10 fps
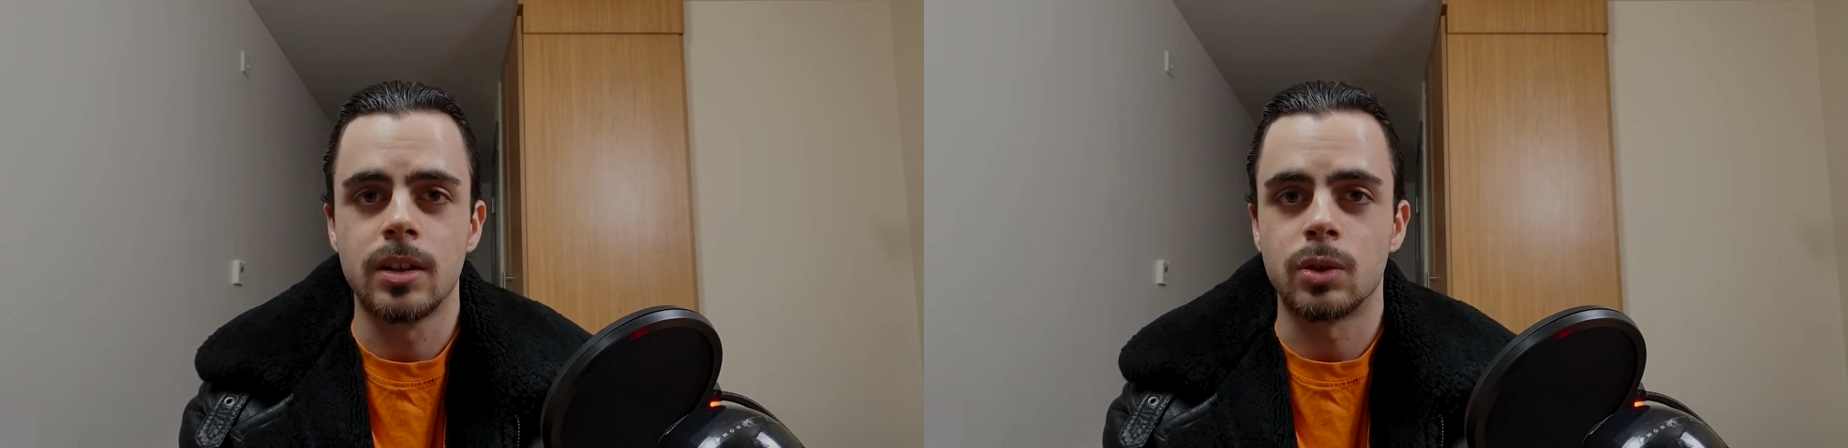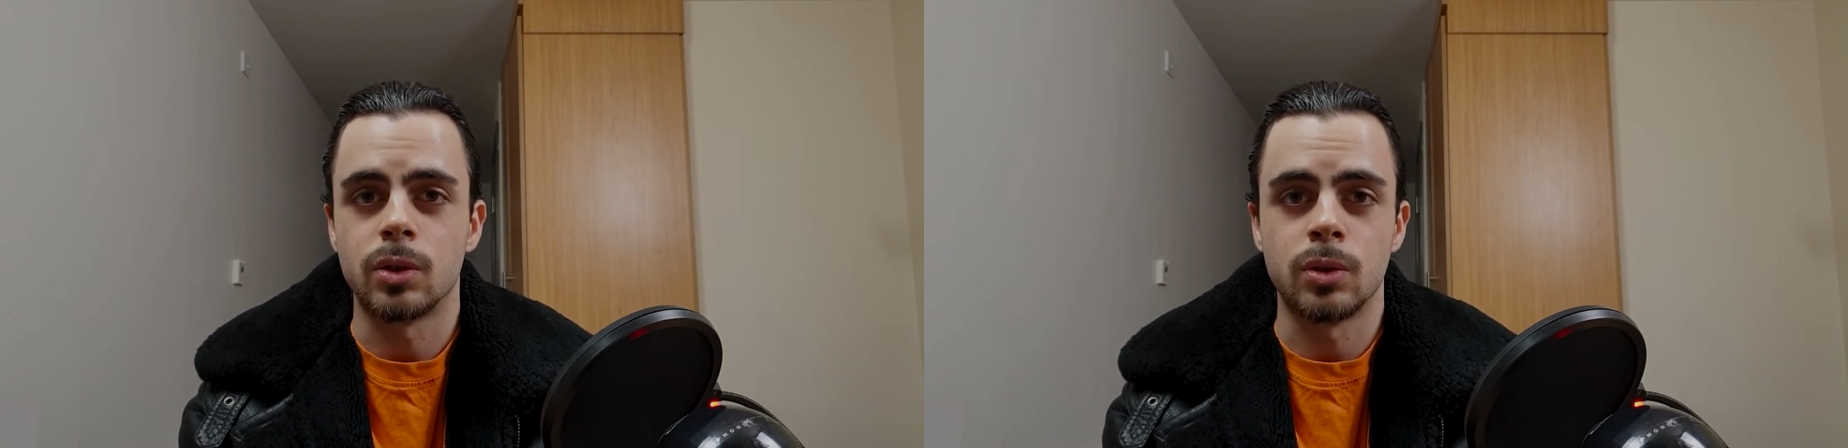
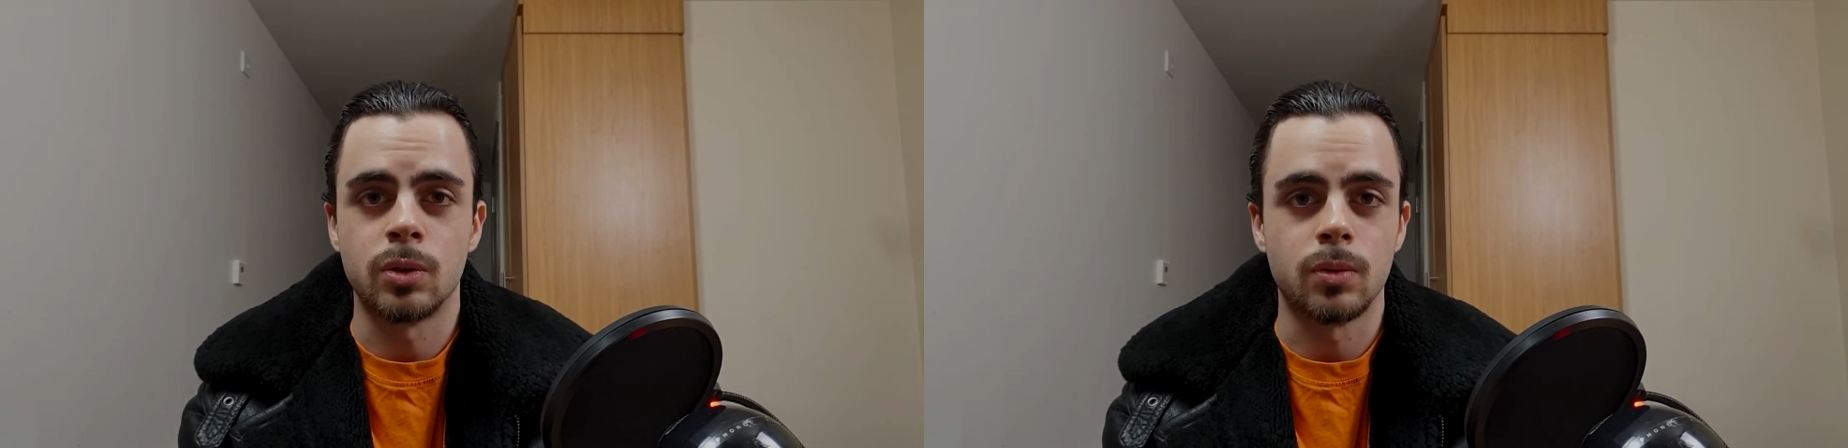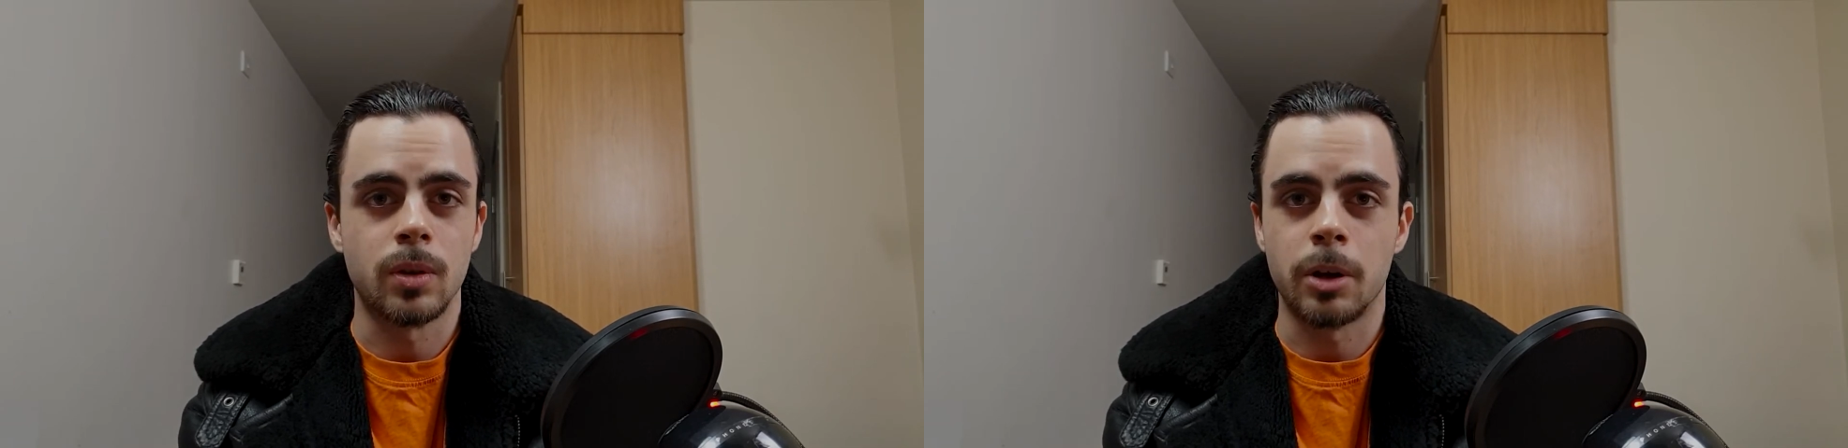
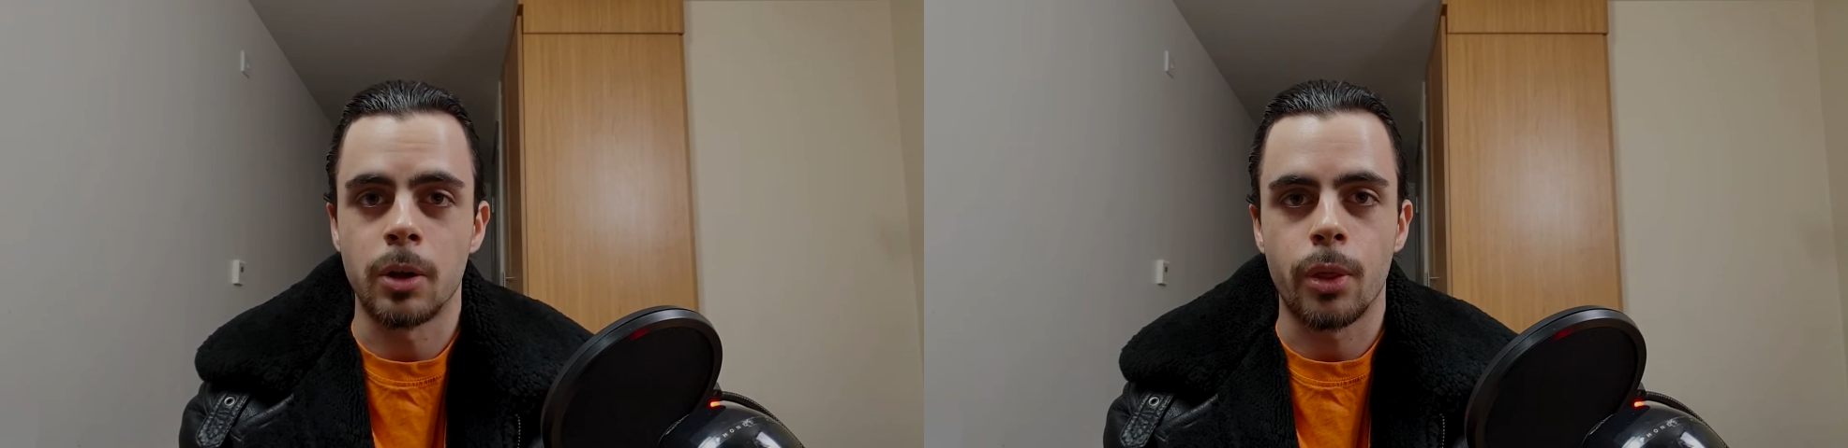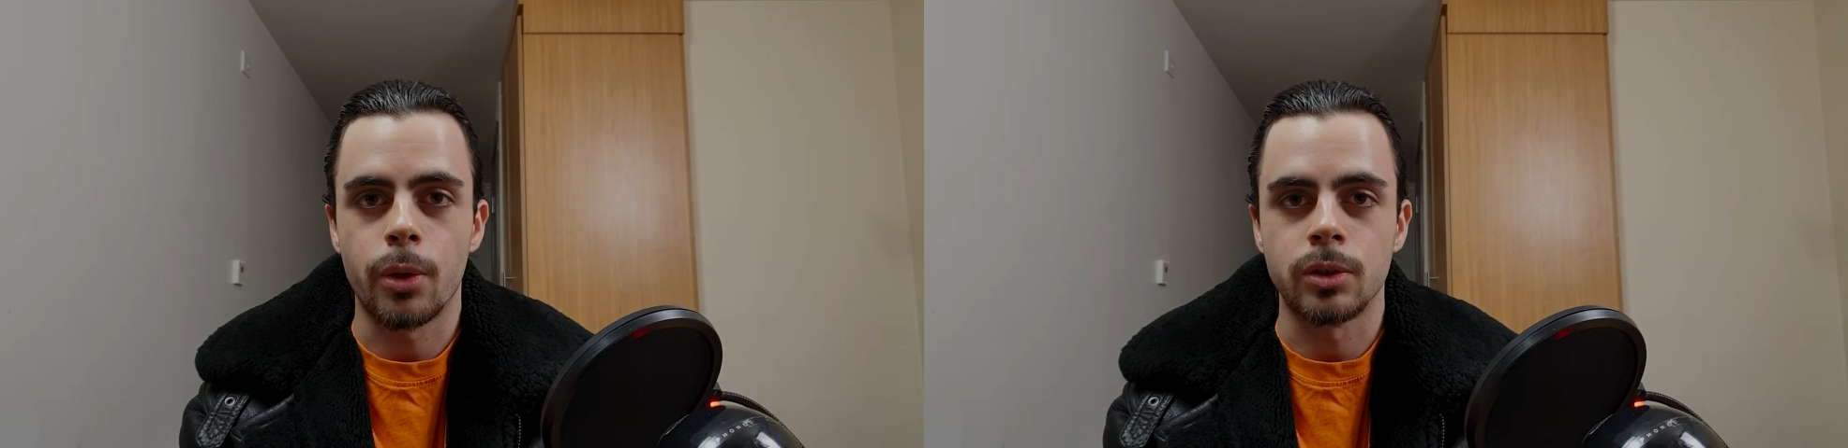to
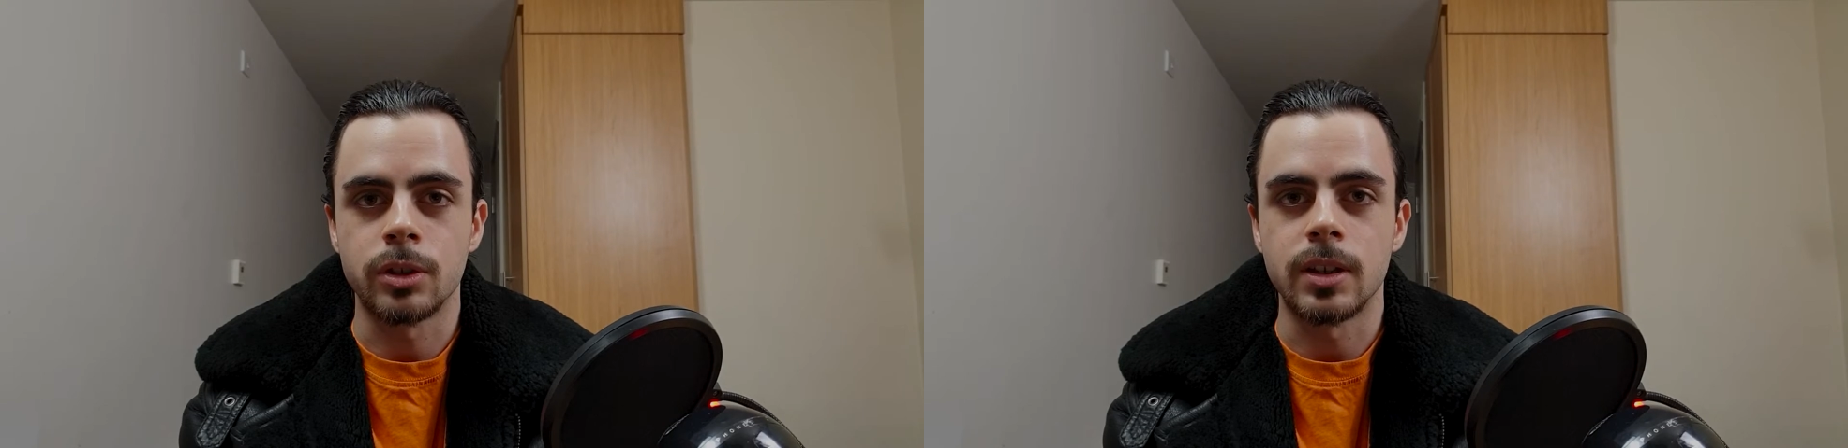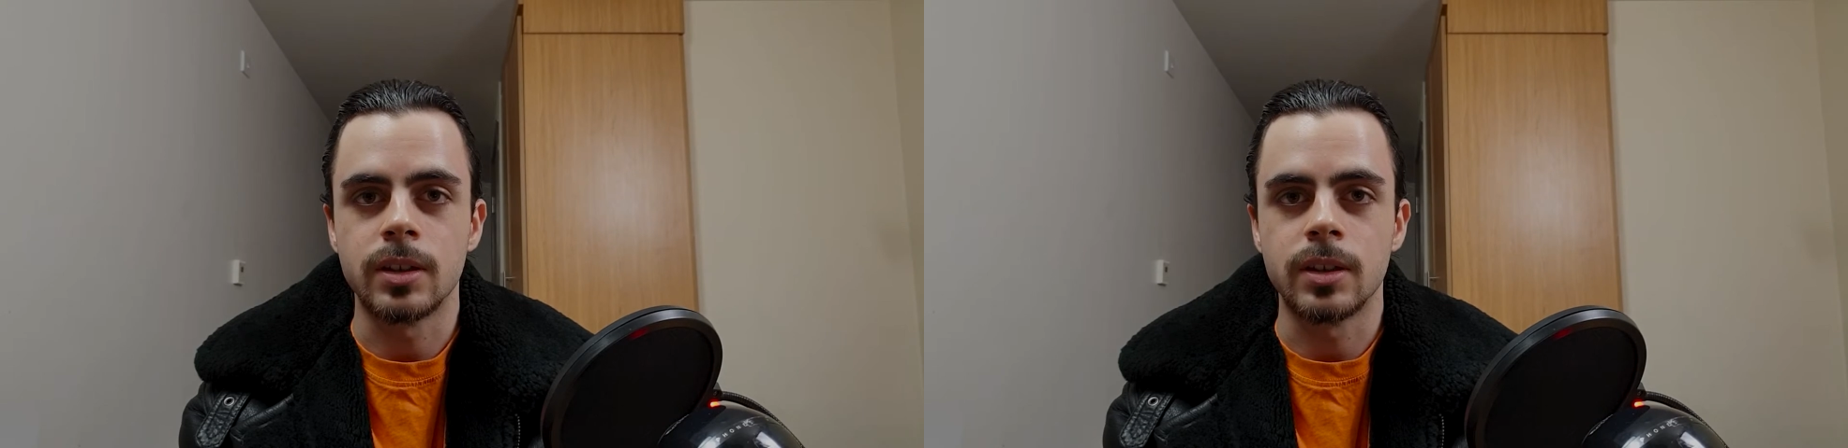about 30,